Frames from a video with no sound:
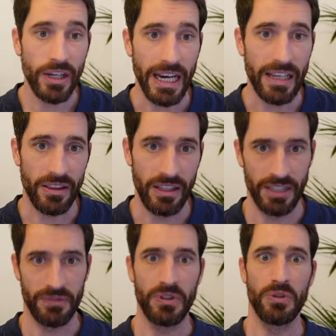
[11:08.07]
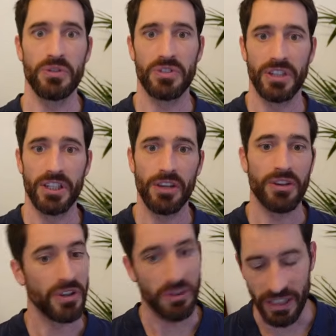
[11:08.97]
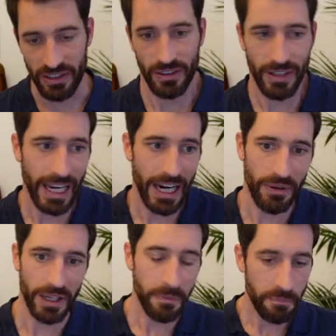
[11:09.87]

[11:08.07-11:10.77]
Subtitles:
at the diffuser, another critical area,